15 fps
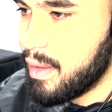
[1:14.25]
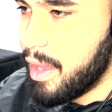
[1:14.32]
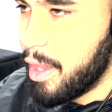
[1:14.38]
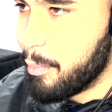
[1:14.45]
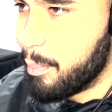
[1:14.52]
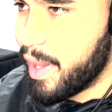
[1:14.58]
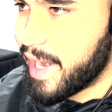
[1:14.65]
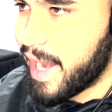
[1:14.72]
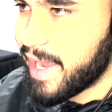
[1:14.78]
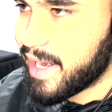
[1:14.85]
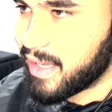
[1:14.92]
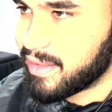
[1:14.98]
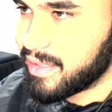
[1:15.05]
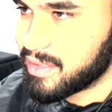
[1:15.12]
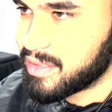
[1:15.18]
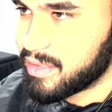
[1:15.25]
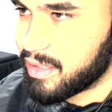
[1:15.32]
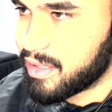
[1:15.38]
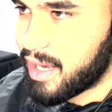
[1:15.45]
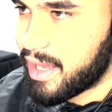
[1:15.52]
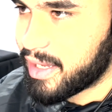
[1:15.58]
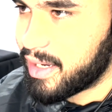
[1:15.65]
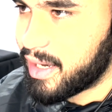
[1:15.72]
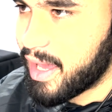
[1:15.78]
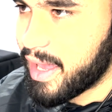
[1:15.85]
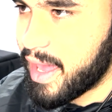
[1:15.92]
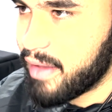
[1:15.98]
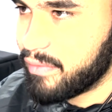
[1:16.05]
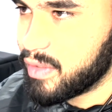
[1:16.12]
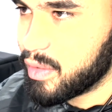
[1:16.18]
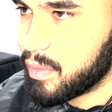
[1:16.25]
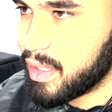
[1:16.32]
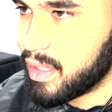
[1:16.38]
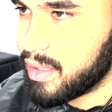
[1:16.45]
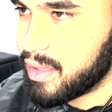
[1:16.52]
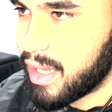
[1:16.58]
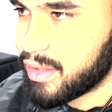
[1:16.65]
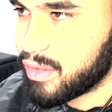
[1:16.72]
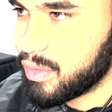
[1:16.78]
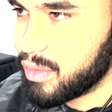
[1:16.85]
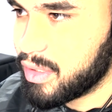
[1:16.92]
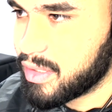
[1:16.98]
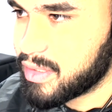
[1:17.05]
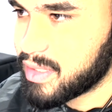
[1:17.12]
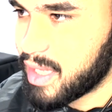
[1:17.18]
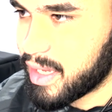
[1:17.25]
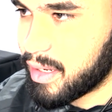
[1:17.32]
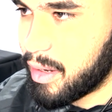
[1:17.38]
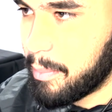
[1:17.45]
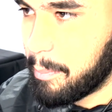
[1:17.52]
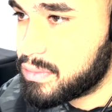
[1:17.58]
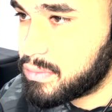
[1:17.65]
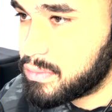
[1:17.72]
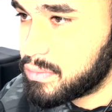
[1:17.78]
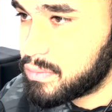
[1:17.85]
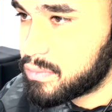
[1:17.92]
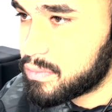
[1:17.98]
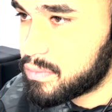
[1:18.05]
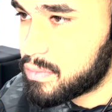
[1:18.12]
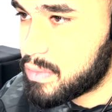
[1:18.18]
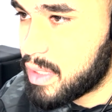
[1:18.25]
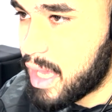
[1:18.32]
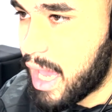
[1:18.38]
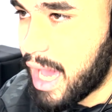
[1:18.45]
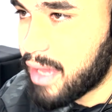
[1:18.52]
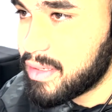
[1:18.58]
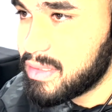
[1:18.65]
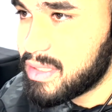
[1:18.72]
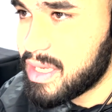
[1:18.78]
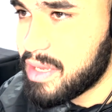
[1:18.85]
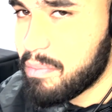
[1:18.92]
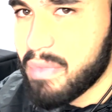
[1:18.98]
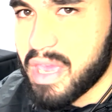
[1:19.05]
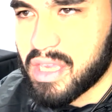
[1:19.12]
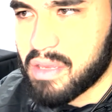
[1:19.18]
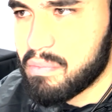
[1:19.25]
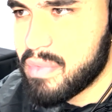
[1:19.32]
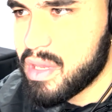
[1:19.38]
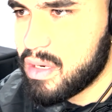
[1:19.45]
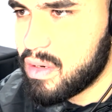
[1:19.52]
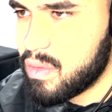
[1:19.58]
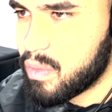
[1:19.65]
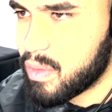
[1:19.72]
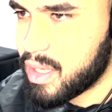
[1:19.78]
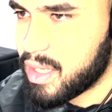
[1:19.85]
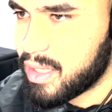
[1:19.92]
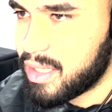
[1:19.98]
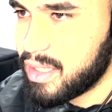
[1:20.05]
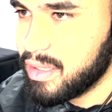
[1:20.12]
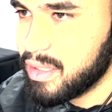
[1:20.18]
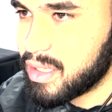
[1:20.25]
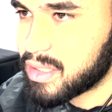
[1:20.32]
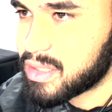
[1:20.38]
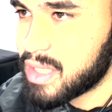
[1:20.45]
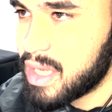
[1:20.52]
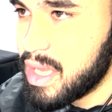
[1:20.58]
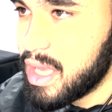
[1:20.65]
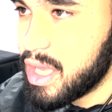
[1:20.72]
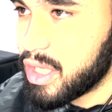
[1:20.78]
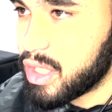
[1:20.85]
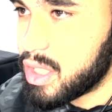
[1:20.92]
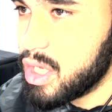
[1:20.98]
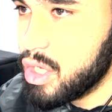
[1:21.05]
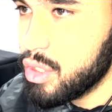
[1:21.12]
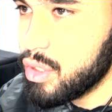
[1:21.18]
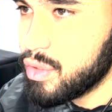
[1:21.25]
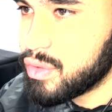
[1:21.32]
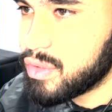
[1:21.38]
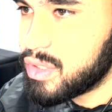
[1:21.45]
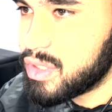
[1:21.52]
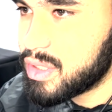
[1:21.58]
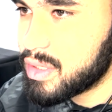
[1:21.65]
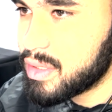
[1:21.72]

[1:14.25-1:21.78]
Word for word: Pereira does look like a light heavyweight. That dude looks like a. How does he make middleweight? He looks huge.